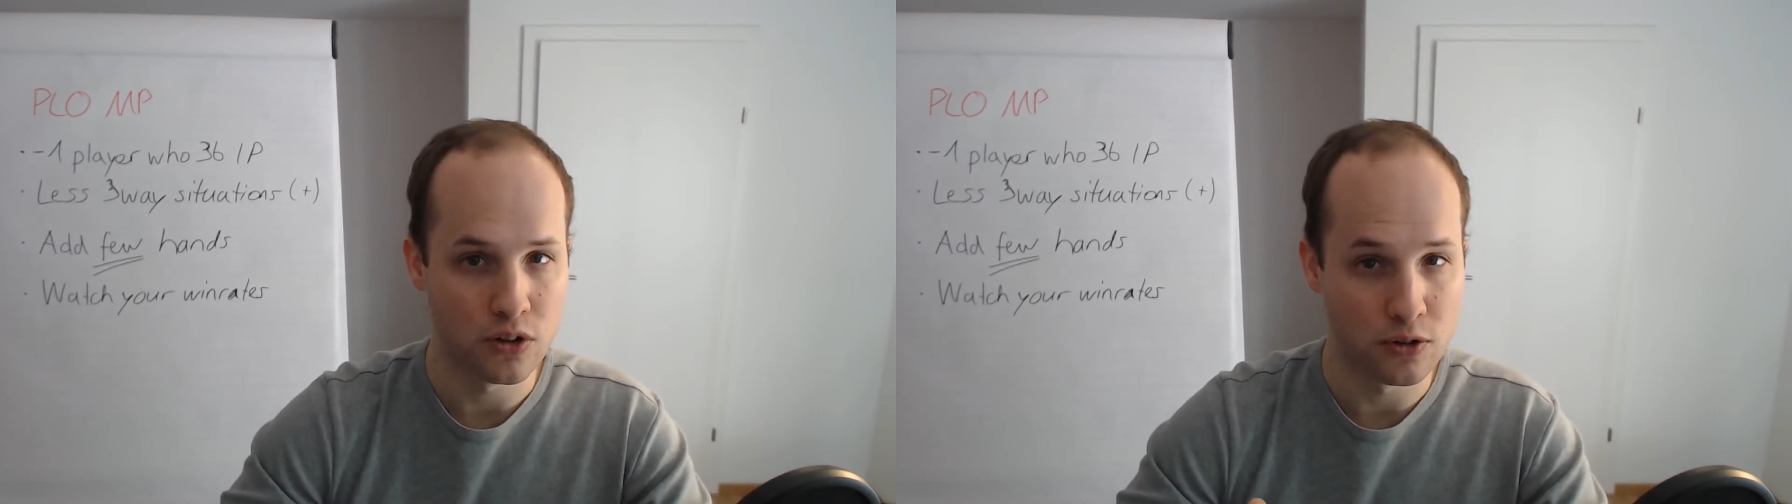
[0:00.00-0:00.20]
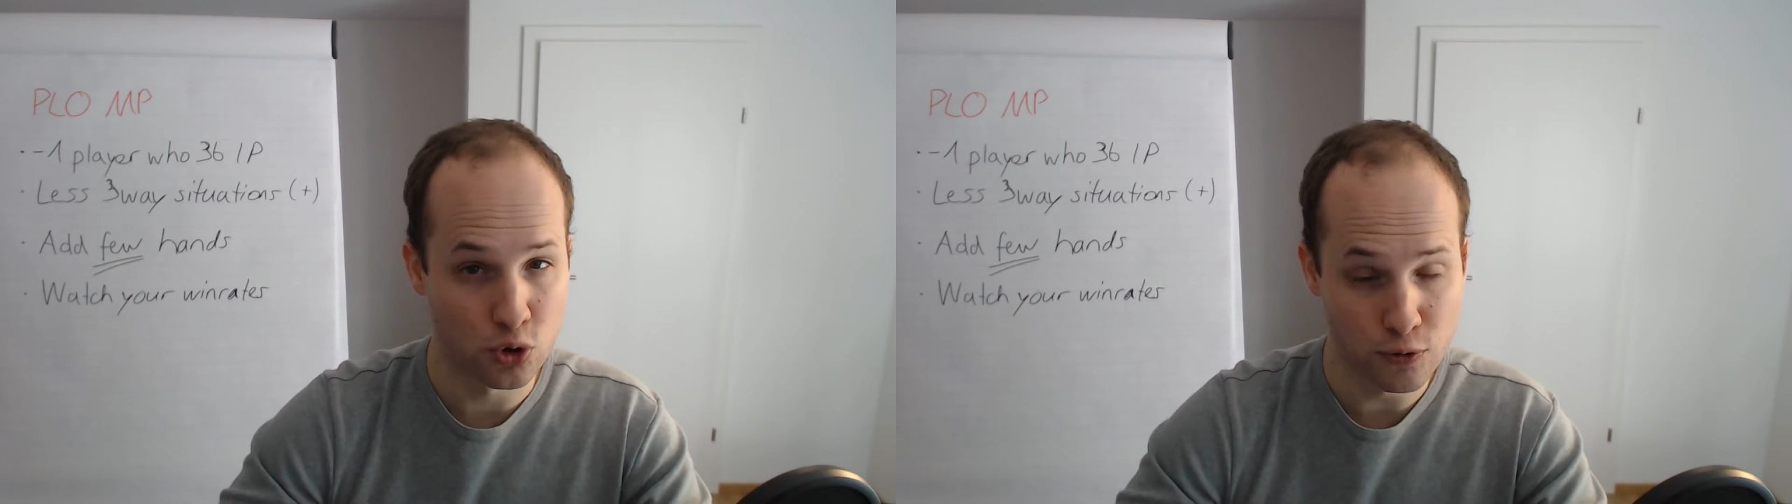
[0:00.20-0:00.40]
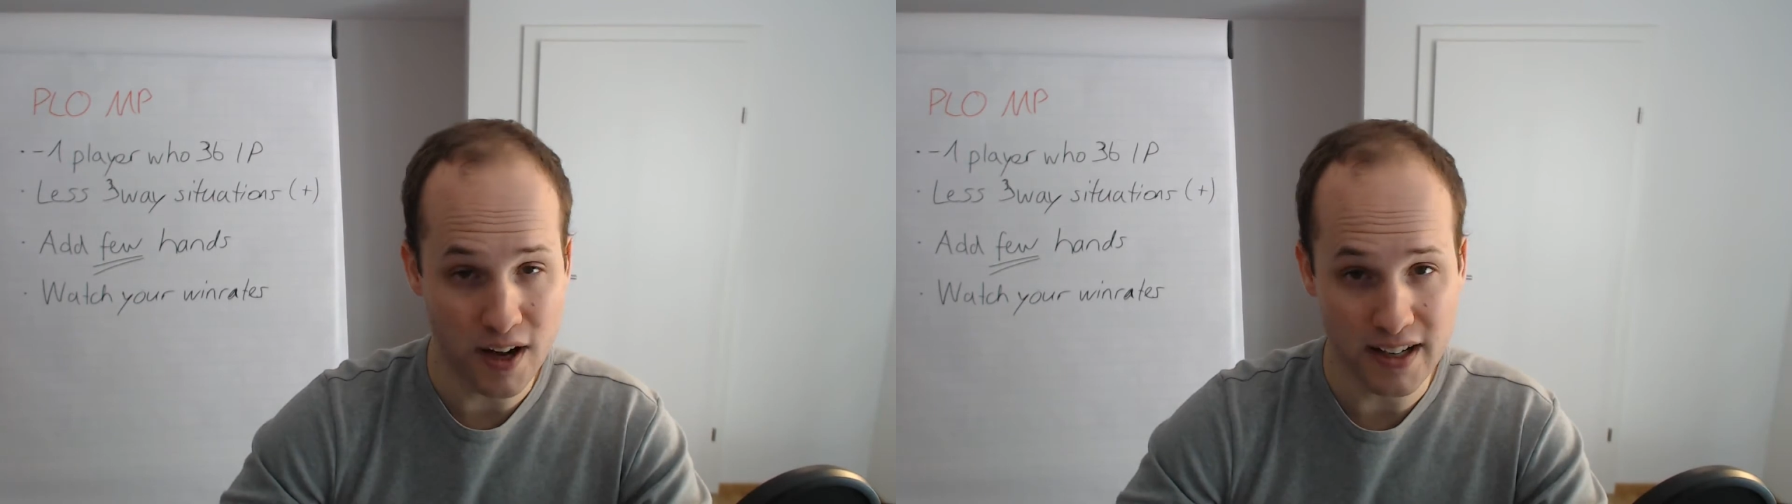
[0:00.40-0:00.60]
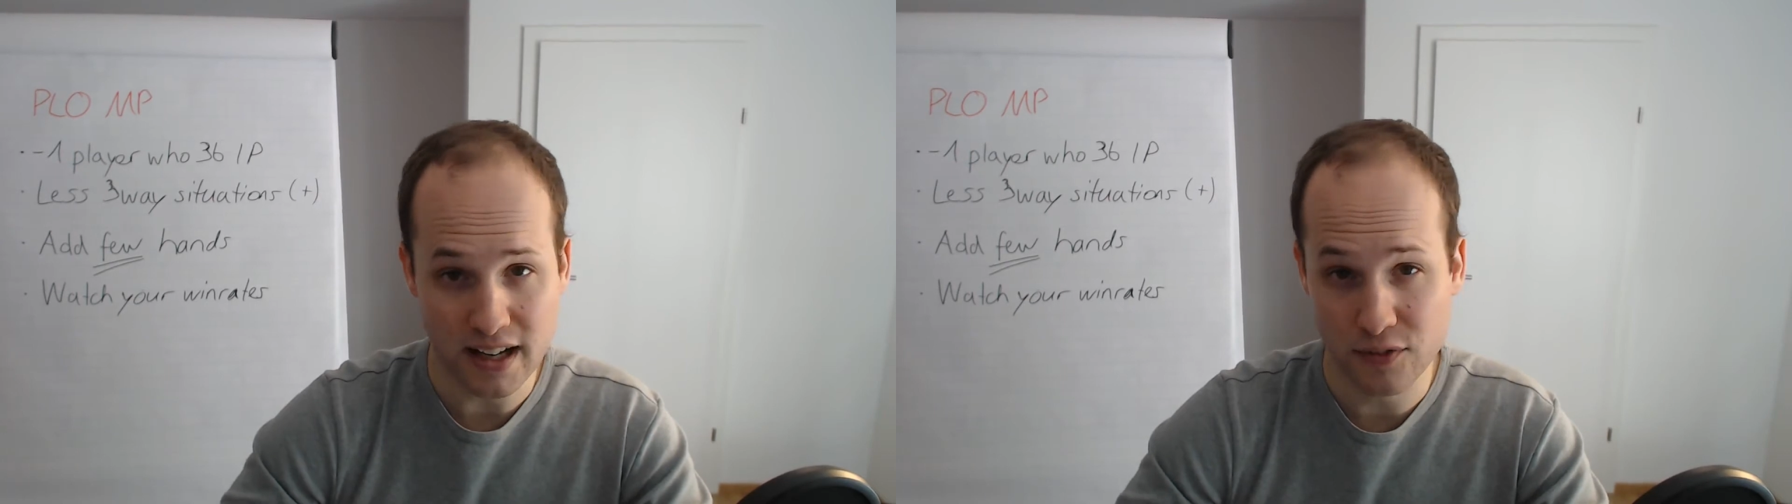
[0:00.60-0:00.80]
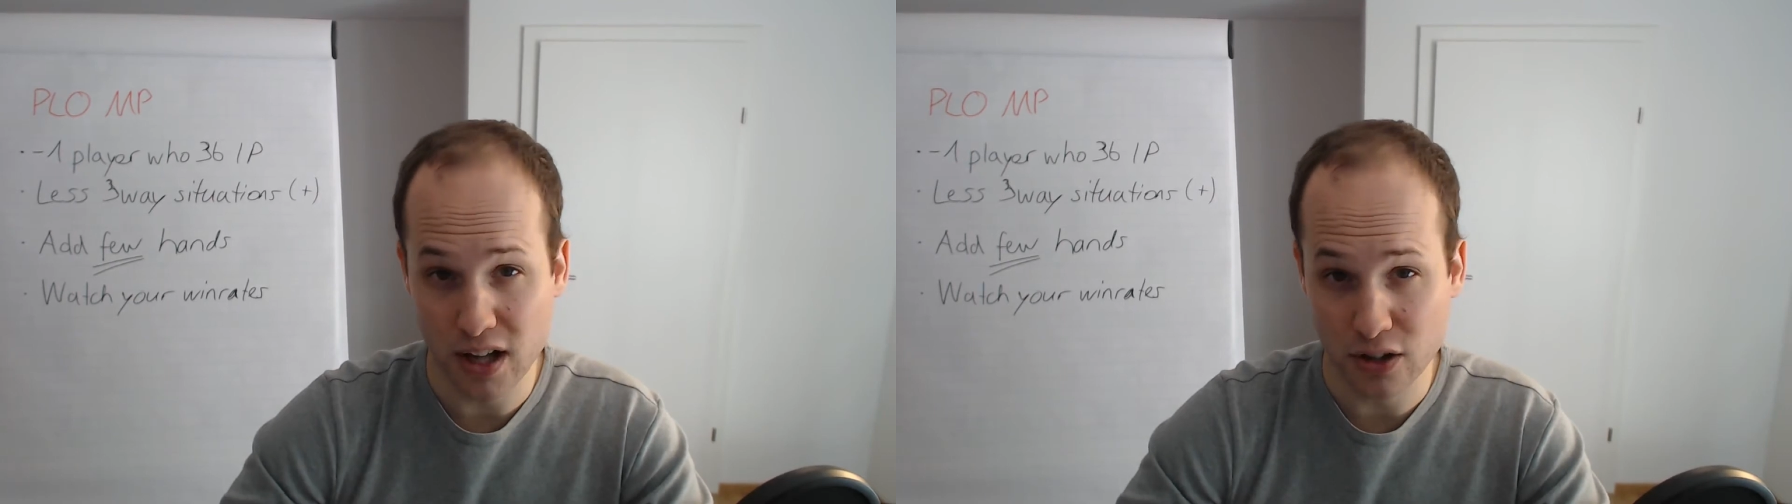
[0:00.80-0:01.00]
do find any
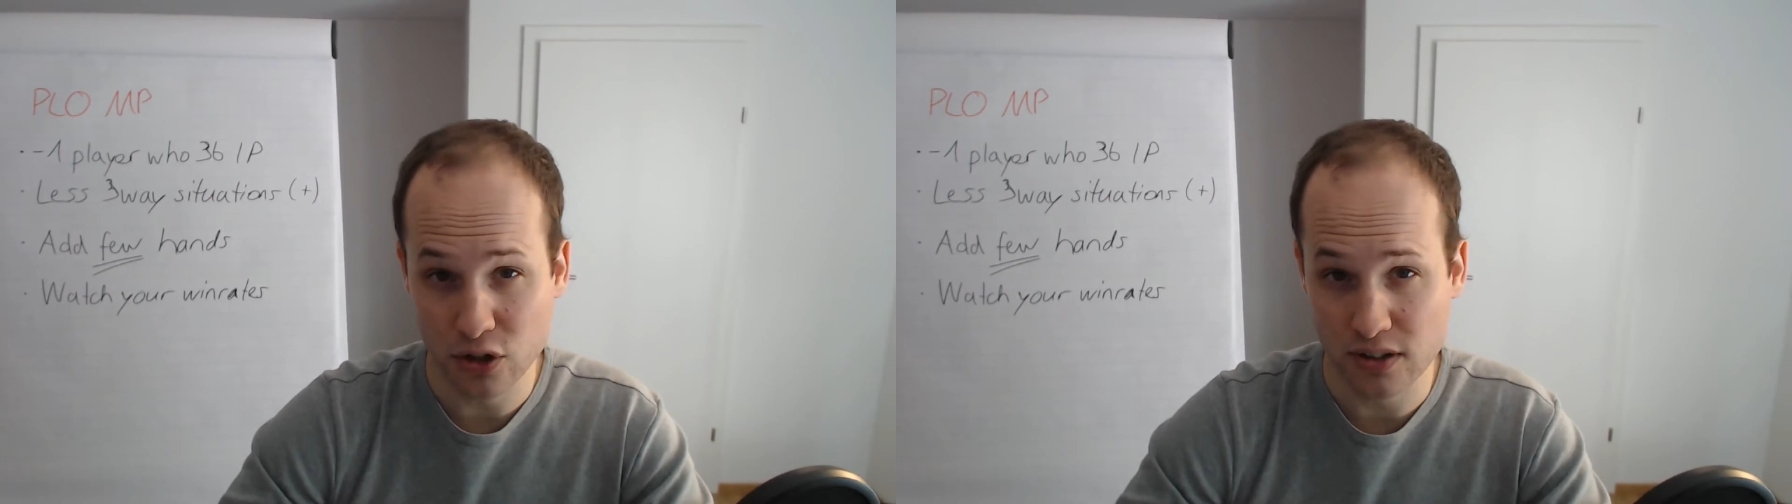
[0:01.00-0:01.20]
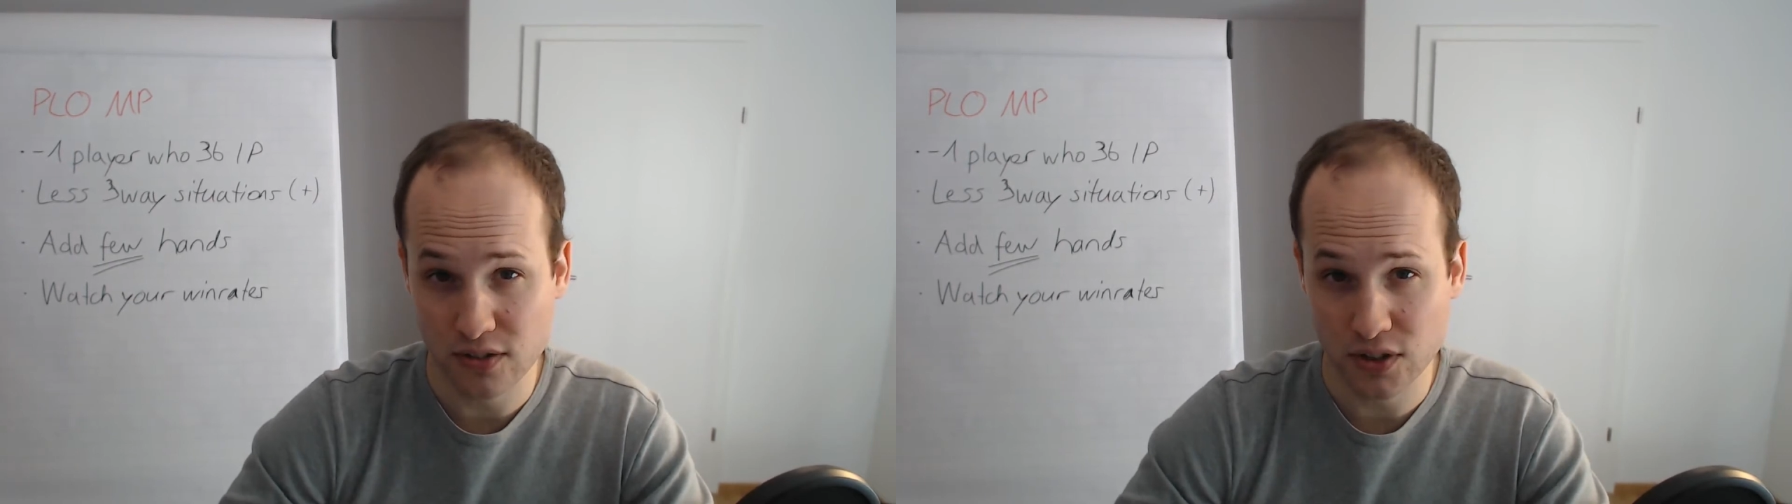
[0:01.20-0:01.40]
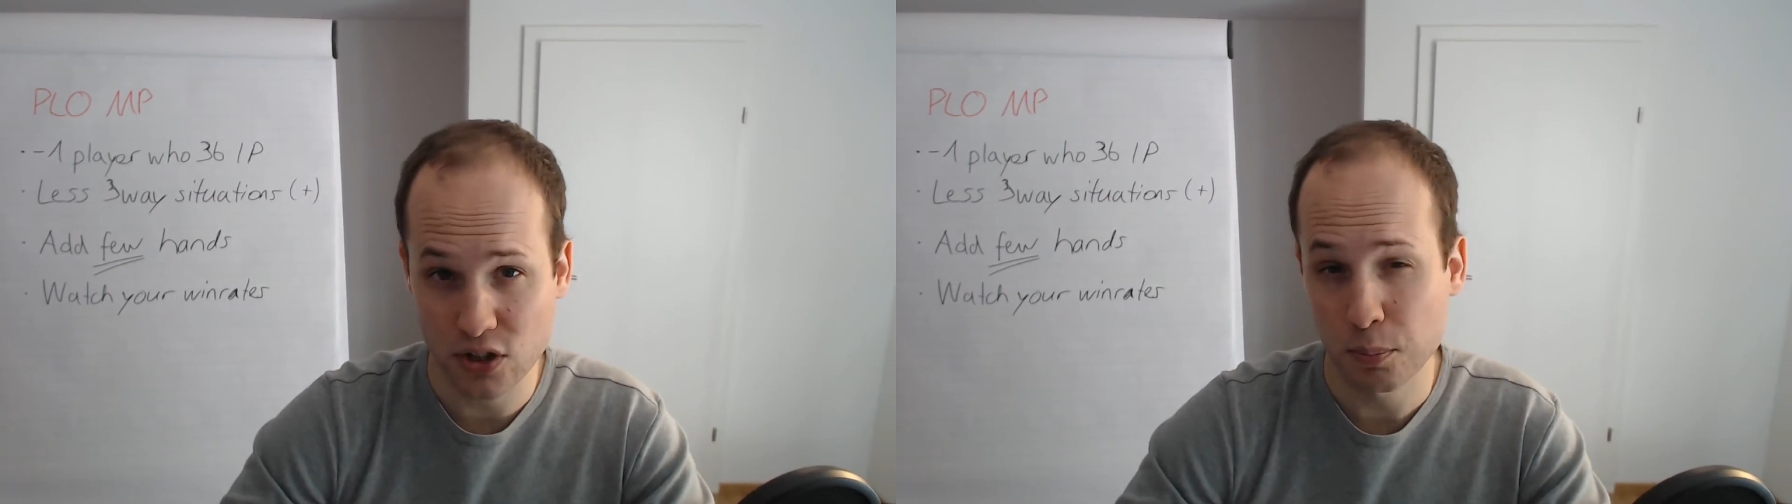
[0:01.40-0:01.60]
value in this video,